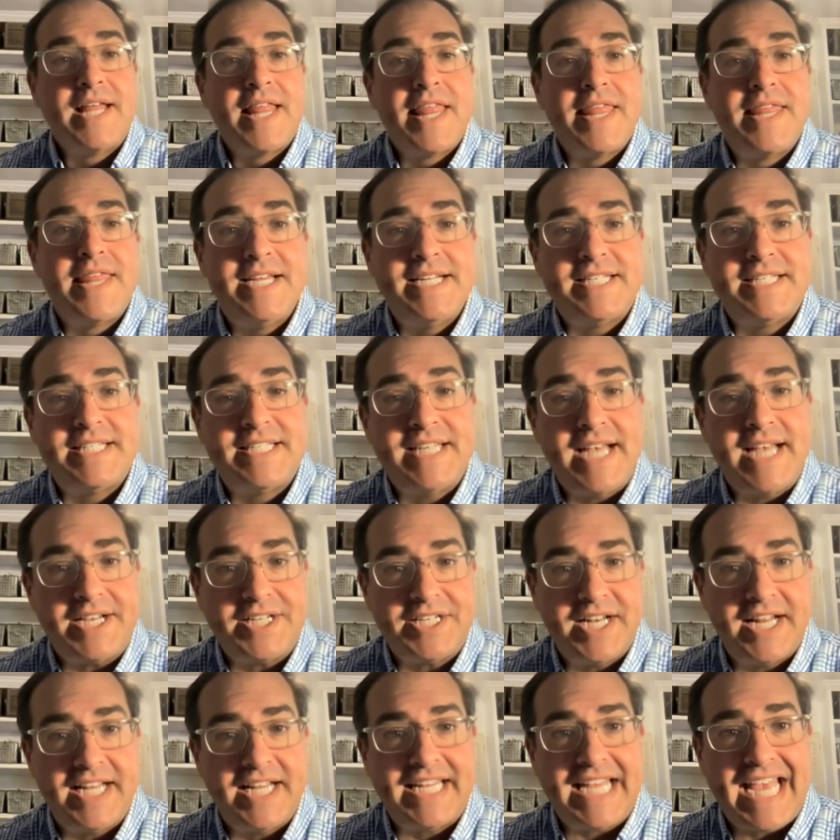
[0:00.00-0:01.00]
This
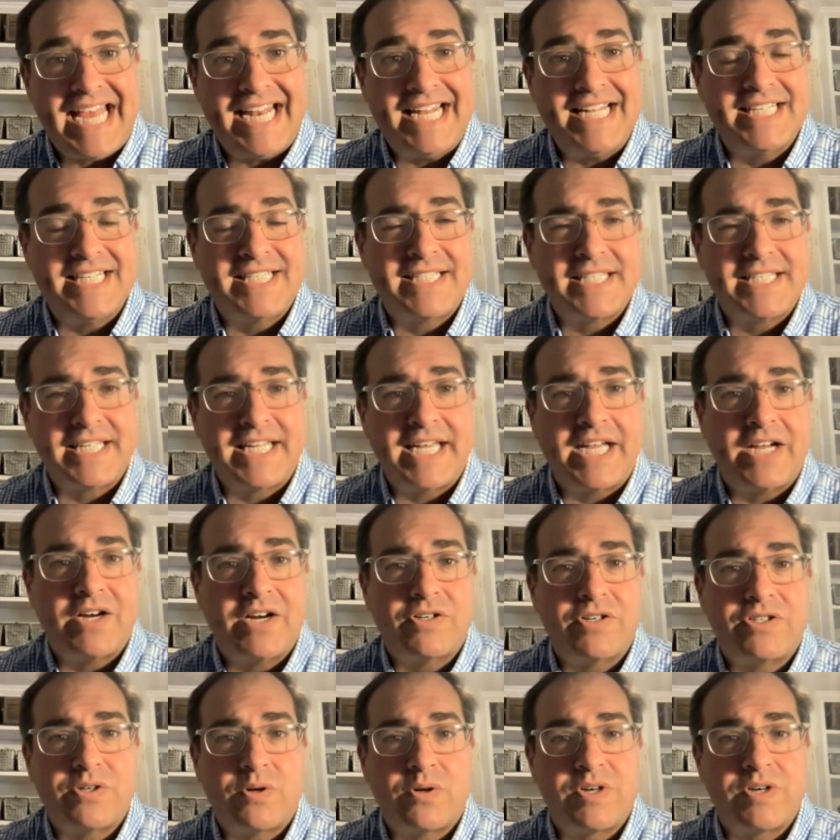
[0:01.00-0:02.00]
session, again, is
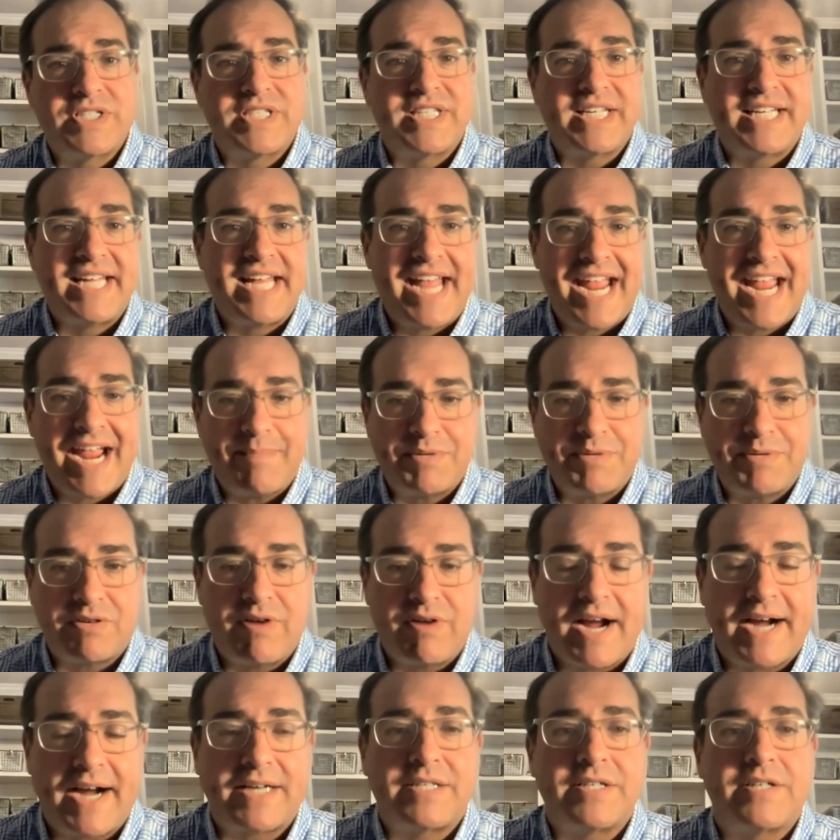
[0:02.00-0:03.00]
geared towards the camp
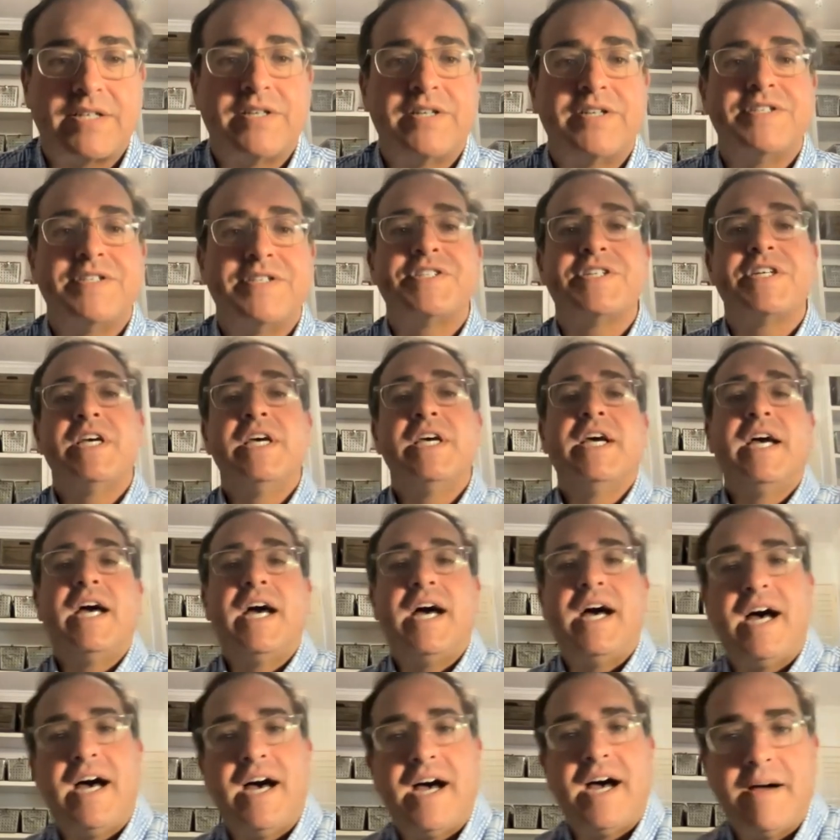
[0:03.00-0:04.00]
directors,
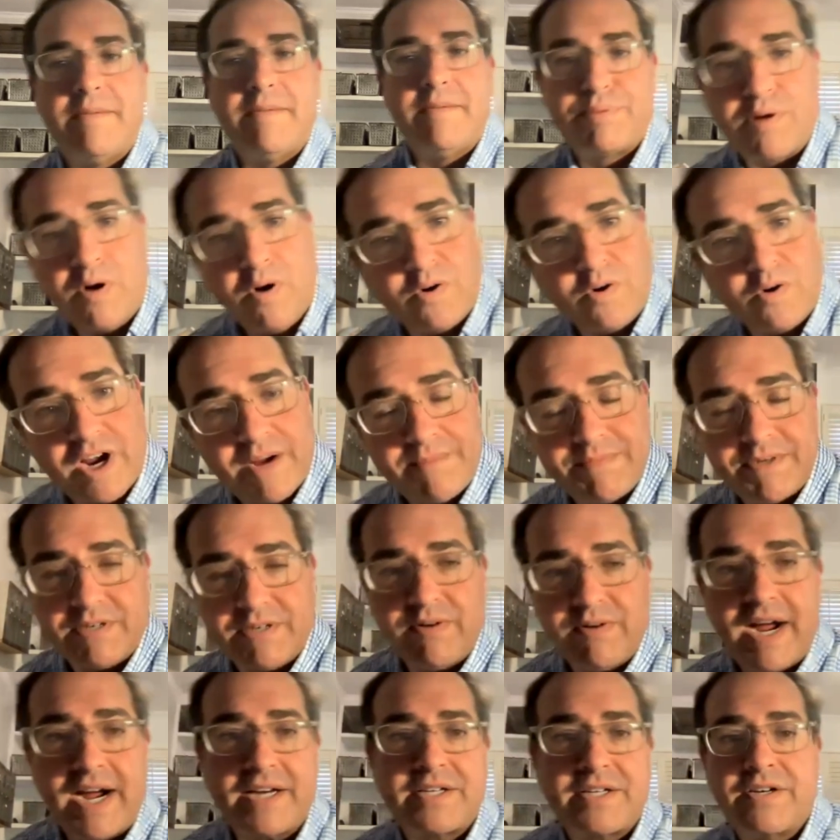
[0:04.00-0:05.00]
uh, program
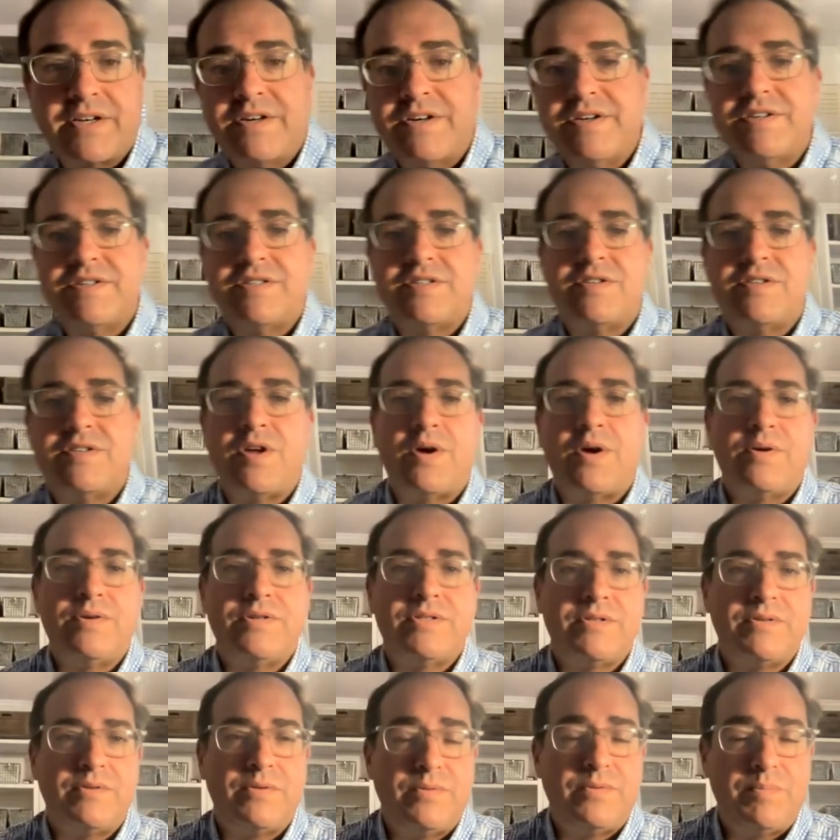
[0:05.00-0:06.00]
directors,
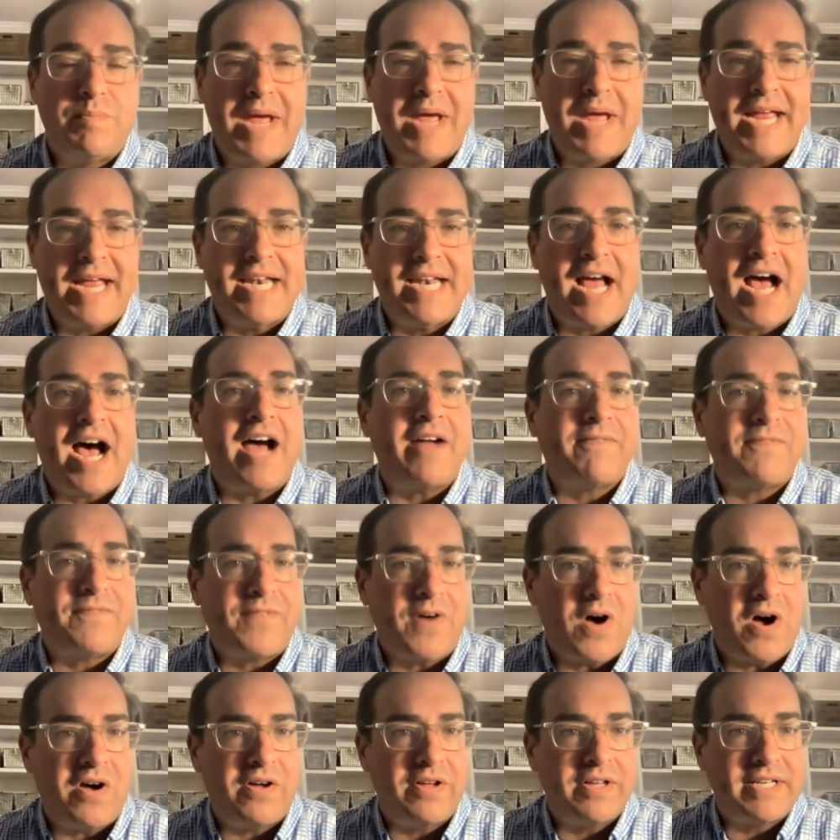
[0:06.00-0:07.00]
those who may not
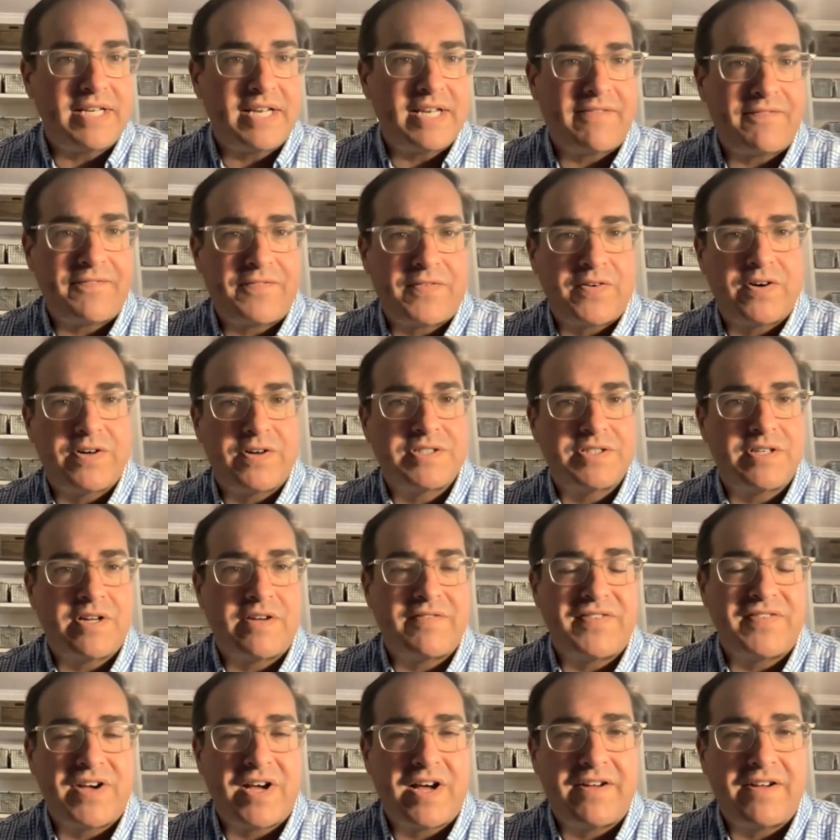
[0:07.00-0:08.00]
fall, first
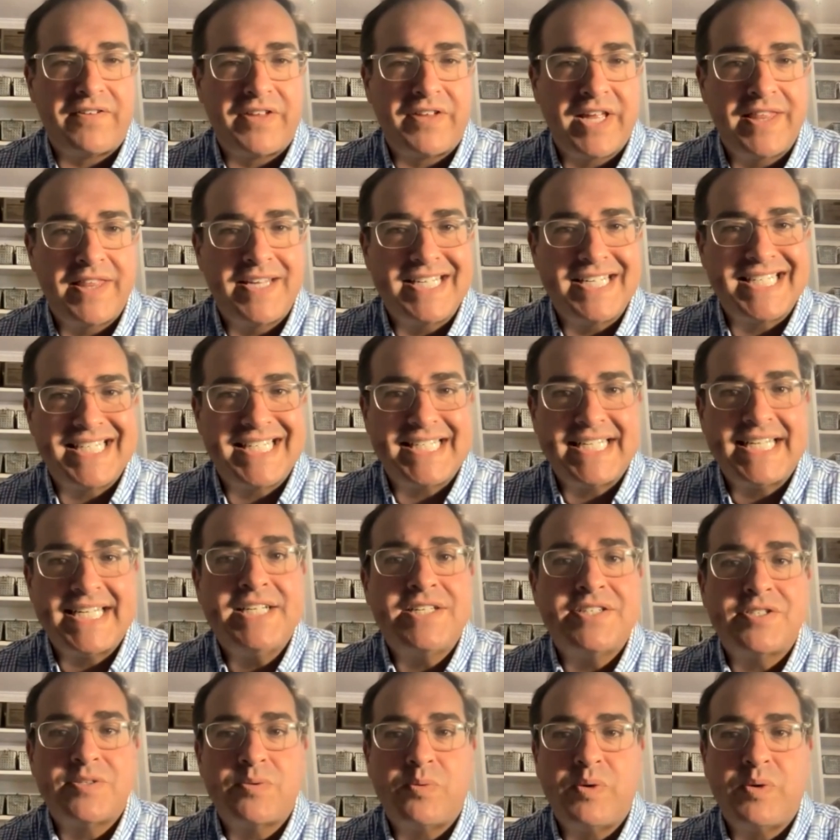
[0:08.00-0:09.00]
of all, in the C
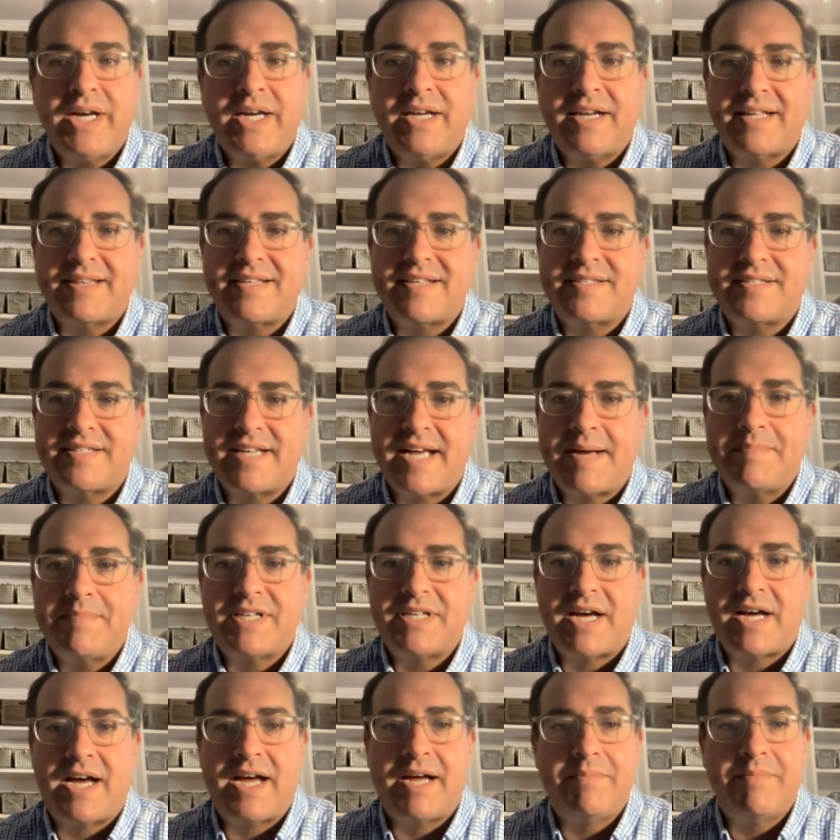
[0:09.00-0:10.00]
suite at the same
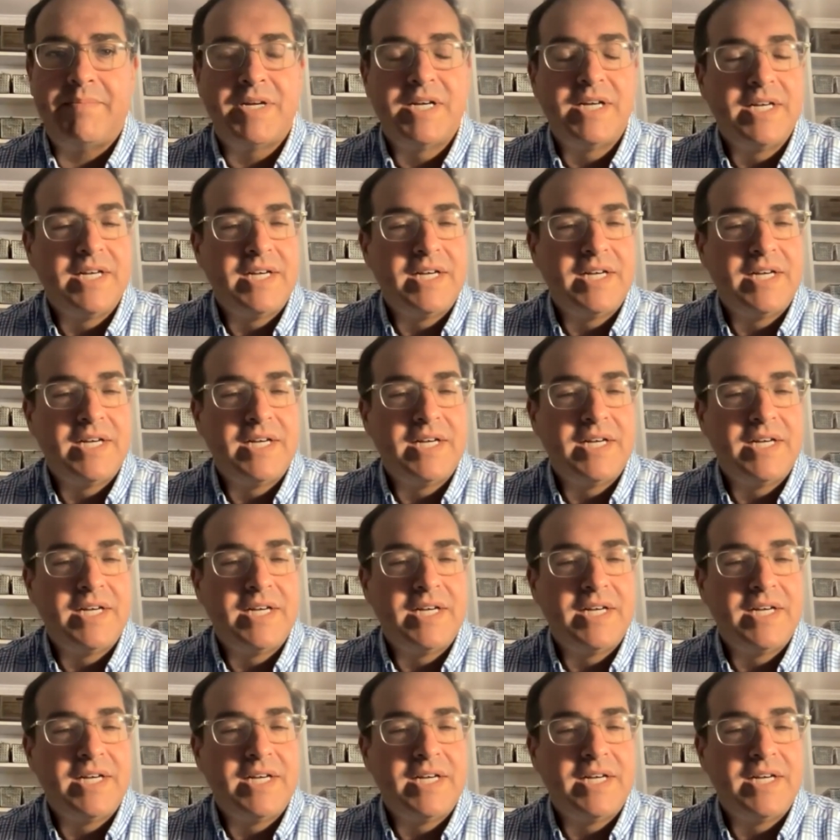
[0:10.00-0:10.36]
time.